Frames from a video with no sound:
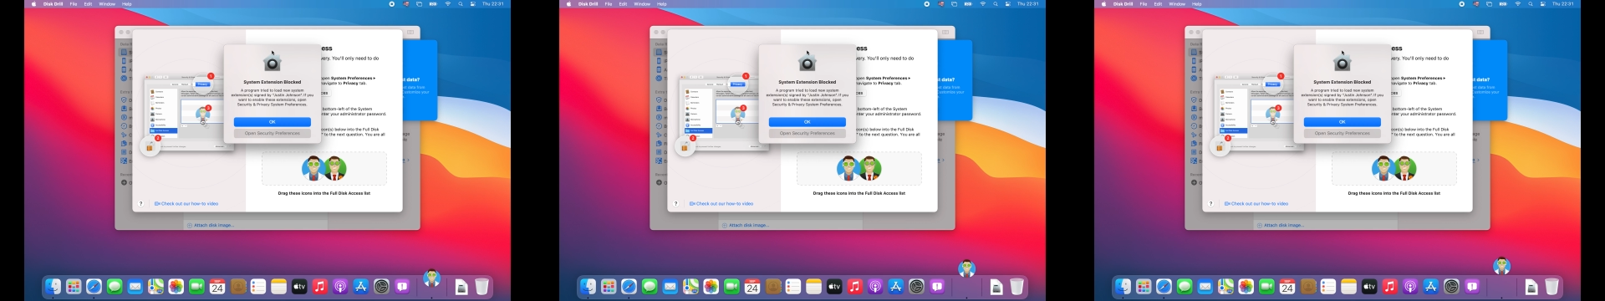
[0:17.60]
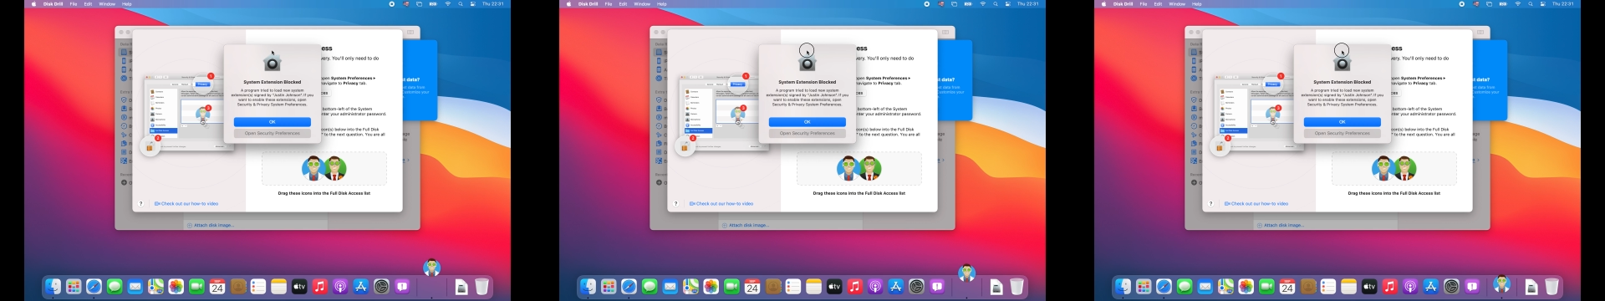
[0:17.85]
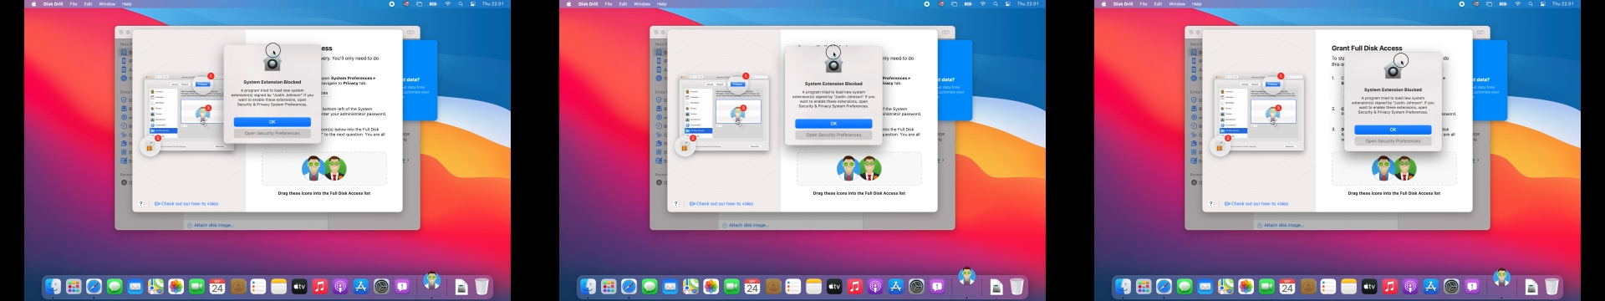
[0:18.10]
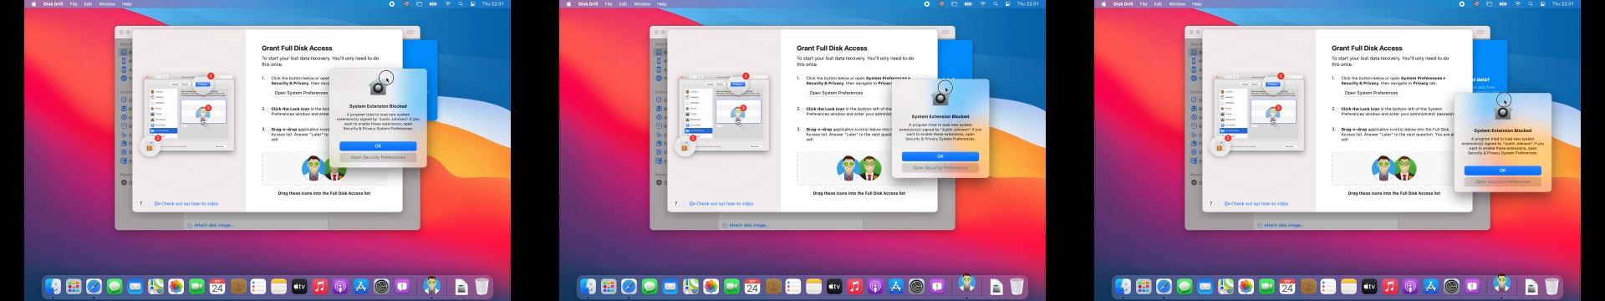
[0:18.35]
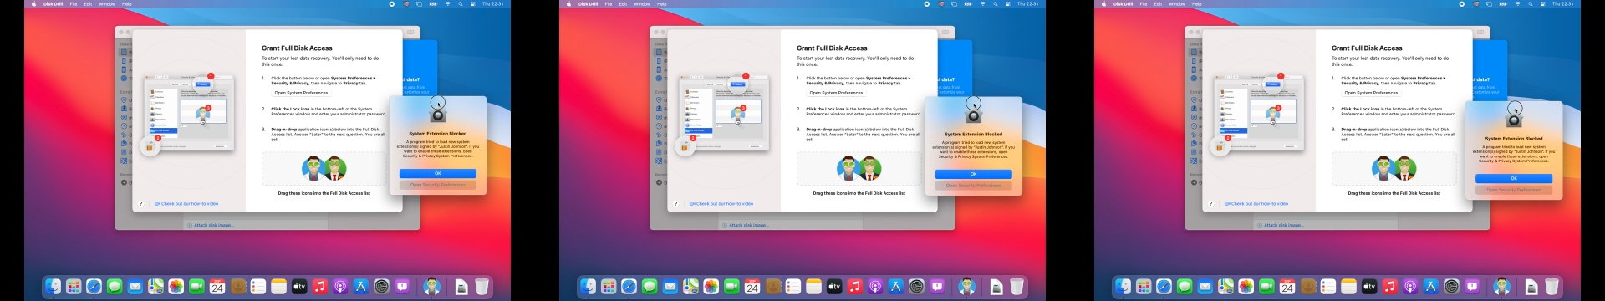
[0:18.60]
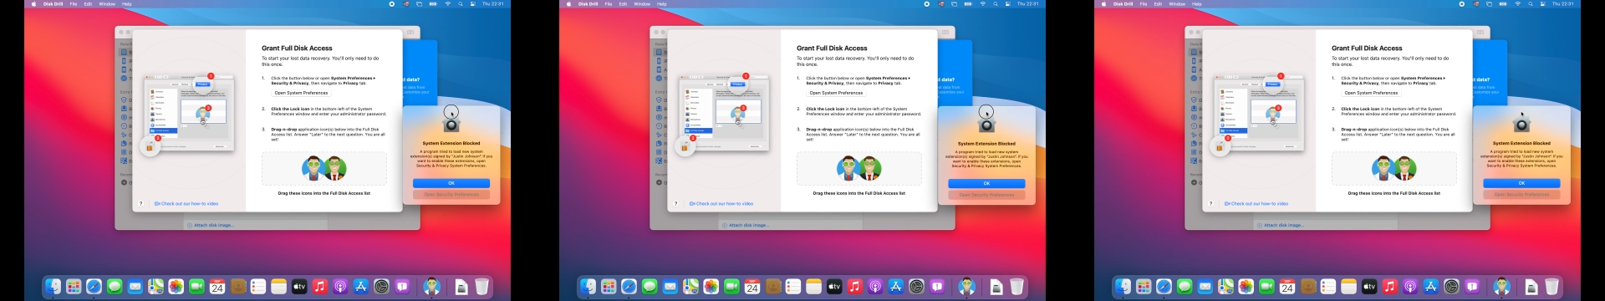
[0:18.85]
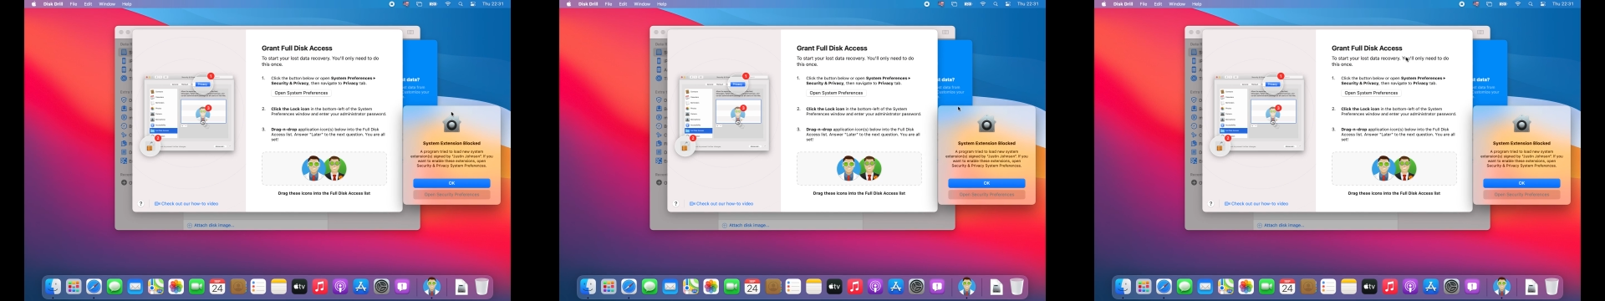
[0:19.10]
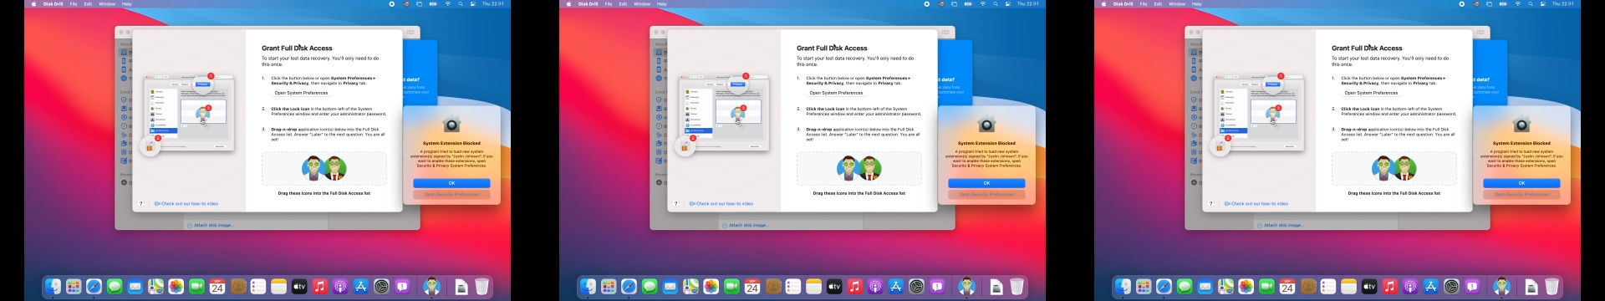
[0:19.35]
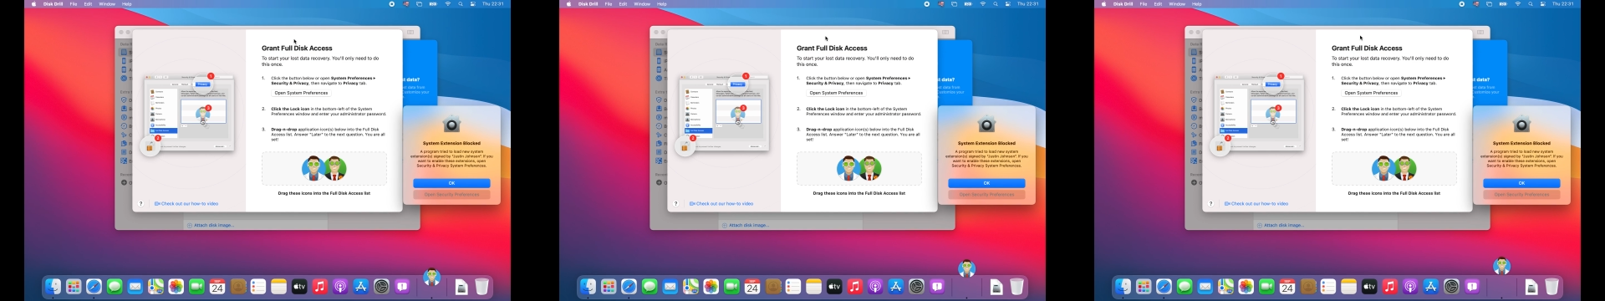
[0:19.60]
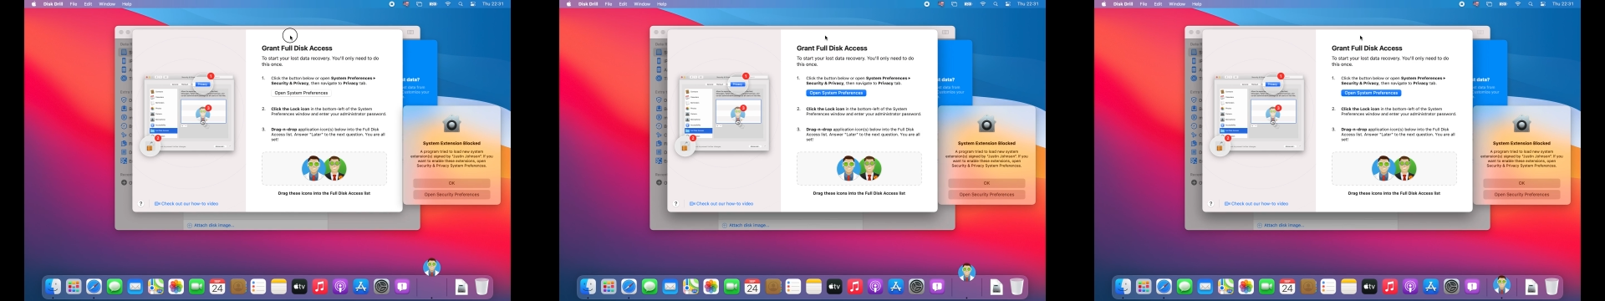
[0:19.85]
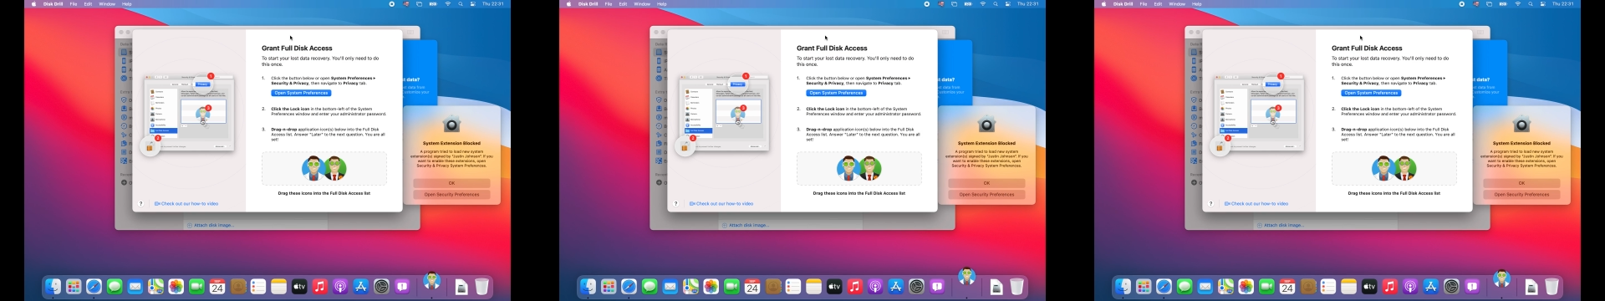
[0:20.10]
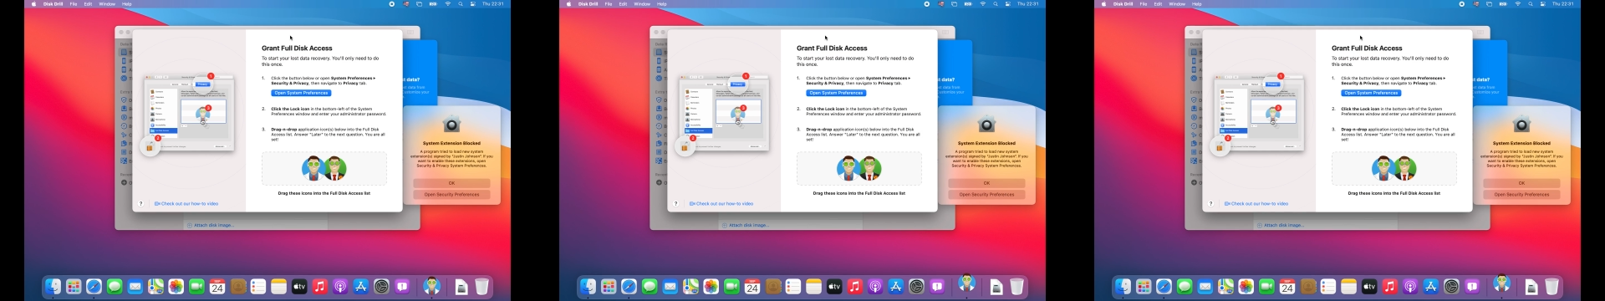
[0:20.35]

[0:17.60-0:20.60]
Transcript: Nobody's mouth can be seen.